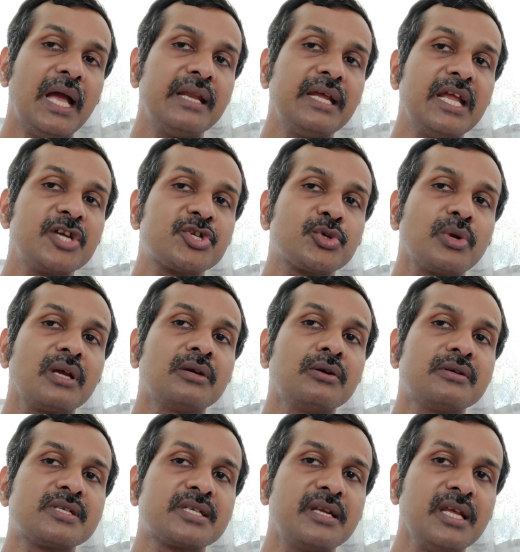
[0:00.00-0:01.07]
And ensure a
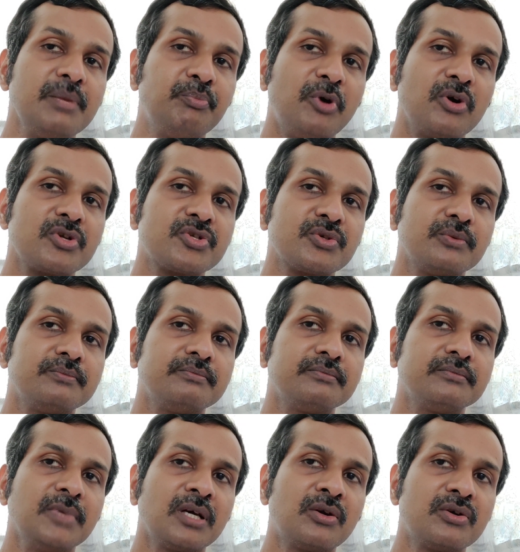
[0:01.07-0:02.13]
good sleep also.
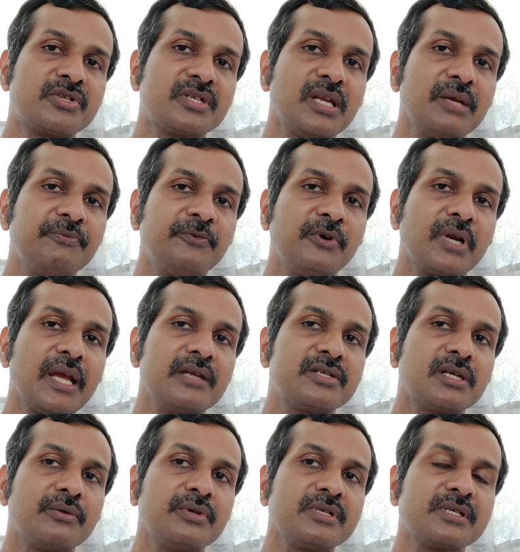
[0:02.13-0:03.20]
A good sleep for
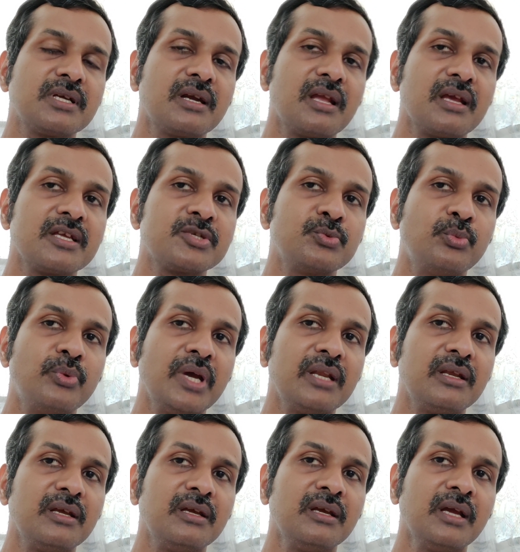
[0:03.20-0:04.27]
8 hours a day is
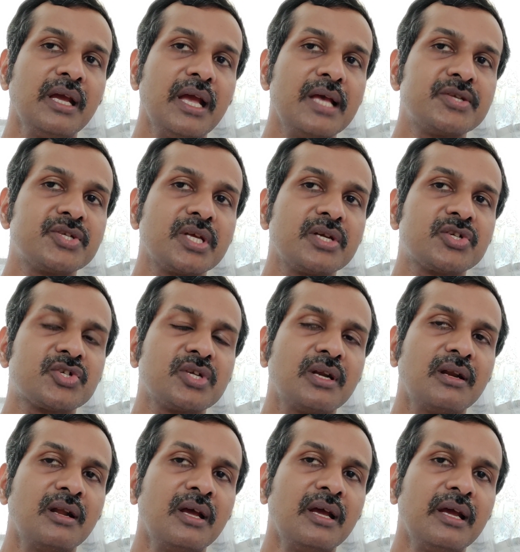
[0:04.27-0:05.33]
very
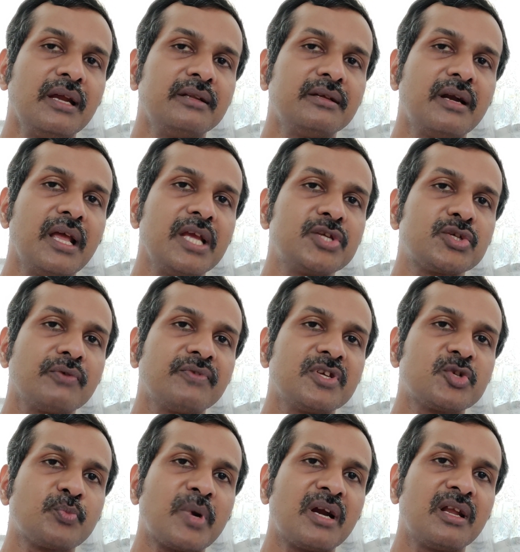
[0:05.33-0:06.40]
essential in the days of
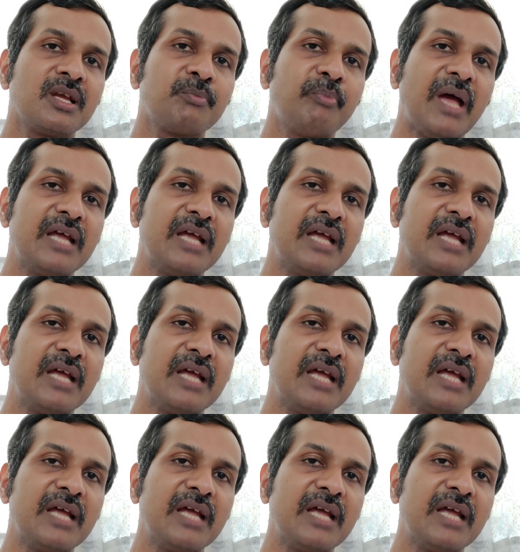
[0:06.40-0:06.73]
the spreading